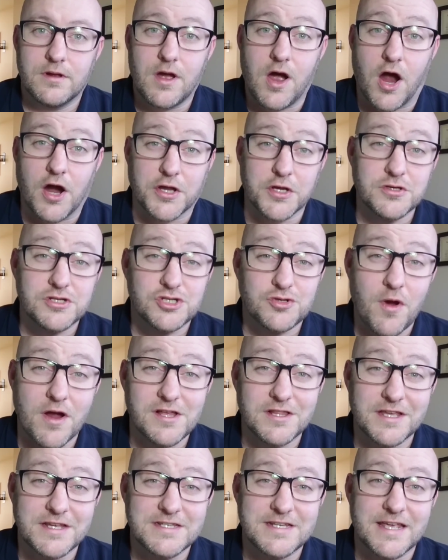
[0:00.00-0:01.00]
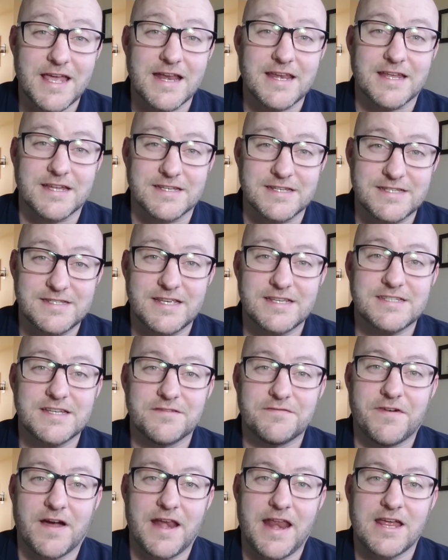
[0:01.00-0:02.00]
Are you struggling to get
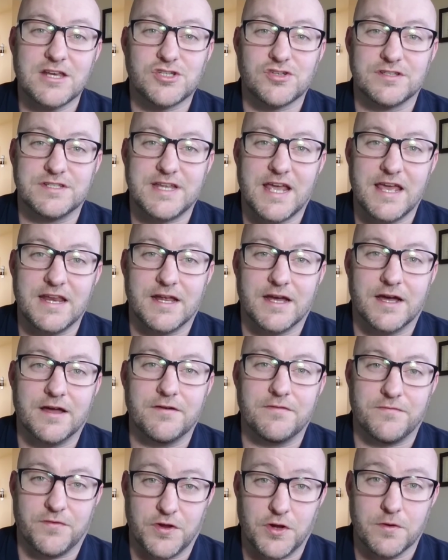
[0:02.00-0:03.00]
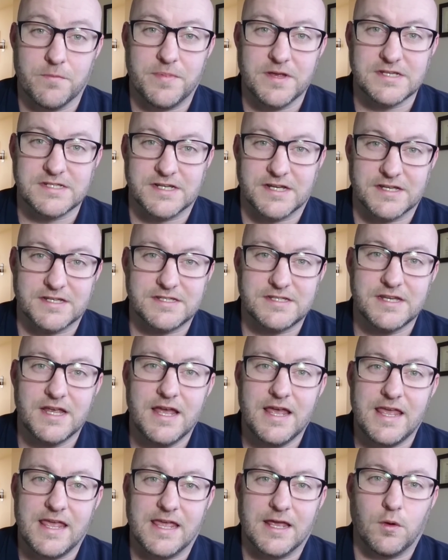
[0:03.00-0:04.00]
consistent financial data for your business
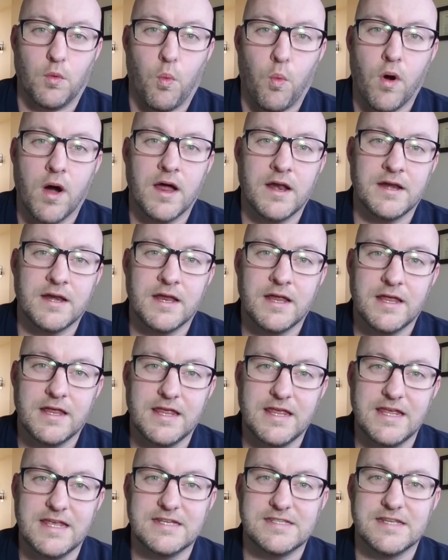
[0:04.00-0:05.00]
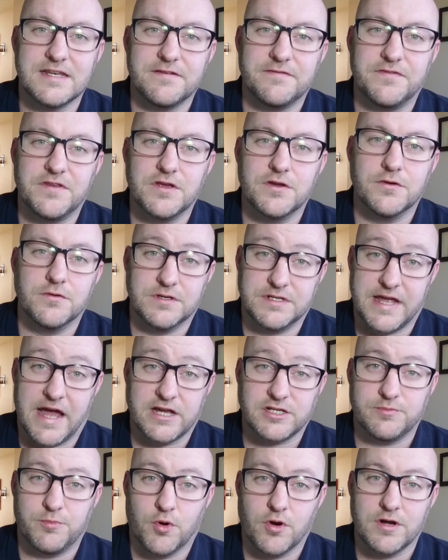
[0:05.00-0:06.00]
in one easy to view
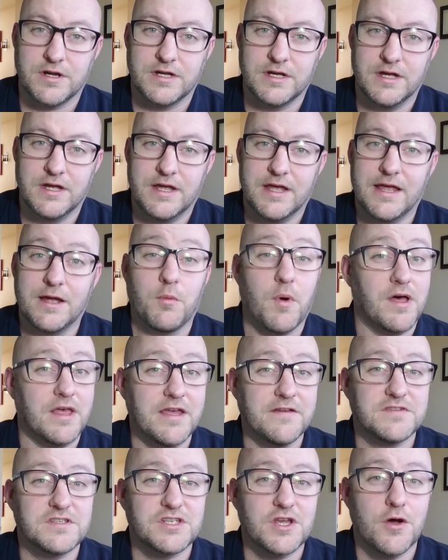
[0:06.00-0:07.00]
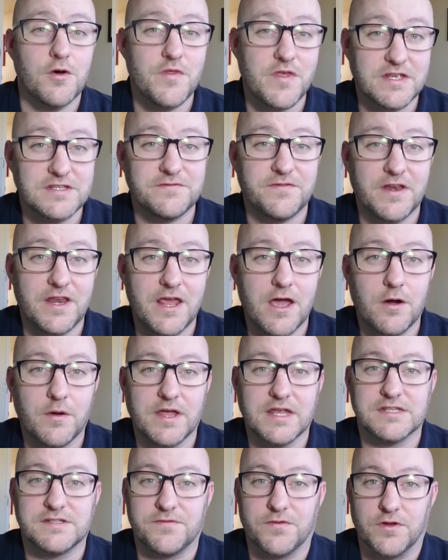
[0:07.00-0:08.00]
dashboard? Well, if so, this video
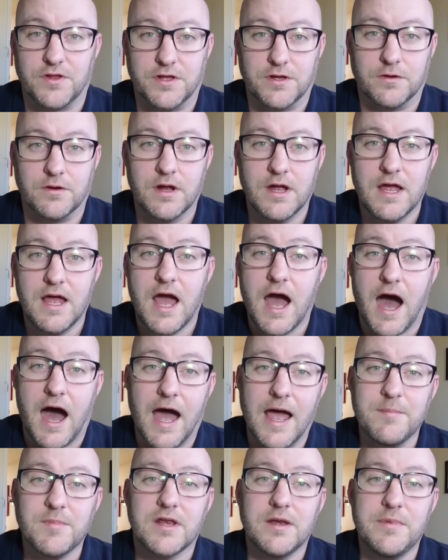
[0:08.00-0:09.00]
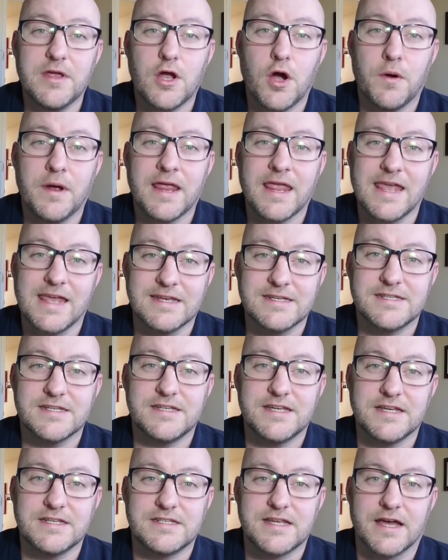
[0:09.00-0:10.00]
is for you. I'm going to be going into
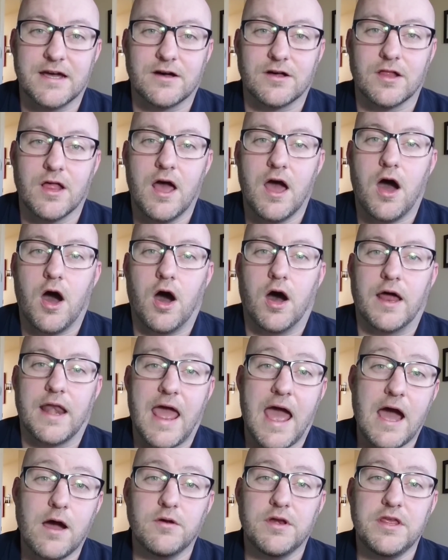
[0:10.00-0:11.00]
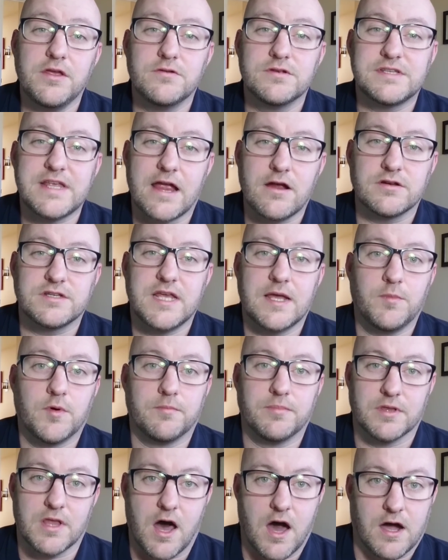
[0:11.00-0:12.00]
detail on how to use
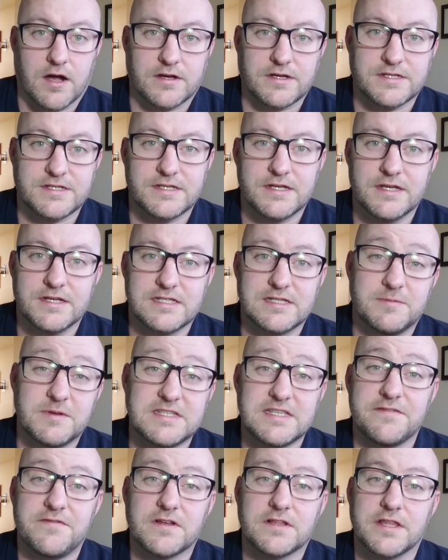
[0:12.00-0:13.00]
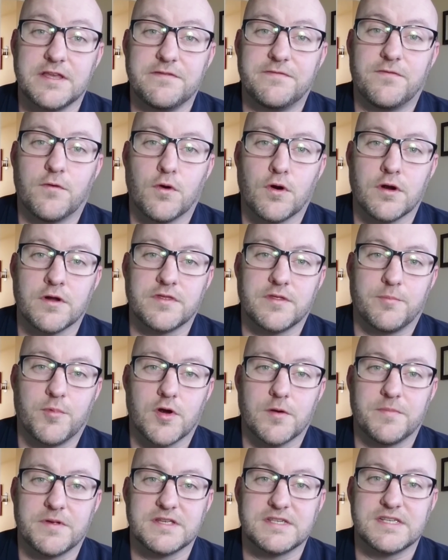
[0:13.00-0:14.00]
Airtable blocks specifically for the
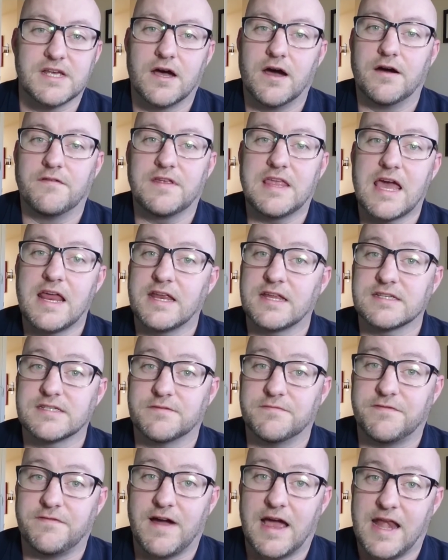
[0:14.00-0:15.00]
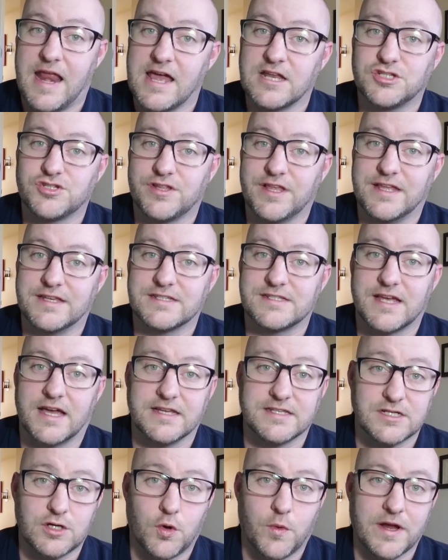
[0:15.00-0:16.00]
purpose of getting some financial
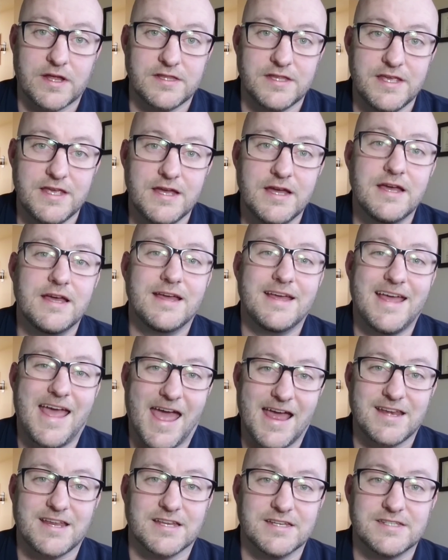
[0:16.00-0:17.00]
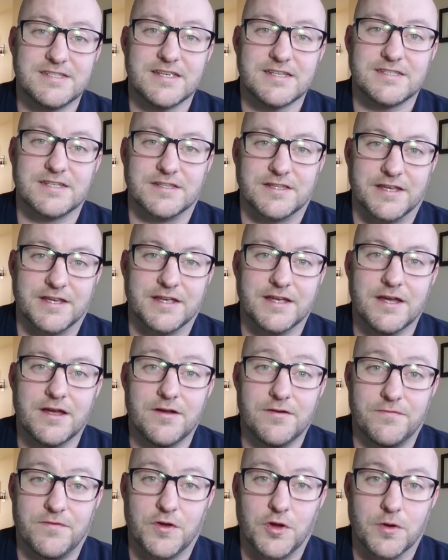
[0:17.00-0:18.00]
insights quickly and consistently
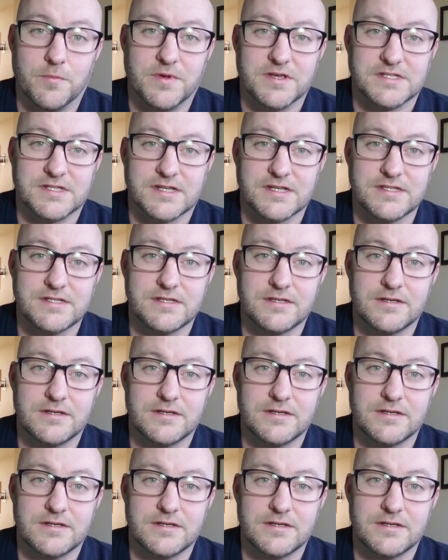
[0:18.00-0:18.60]
for your business.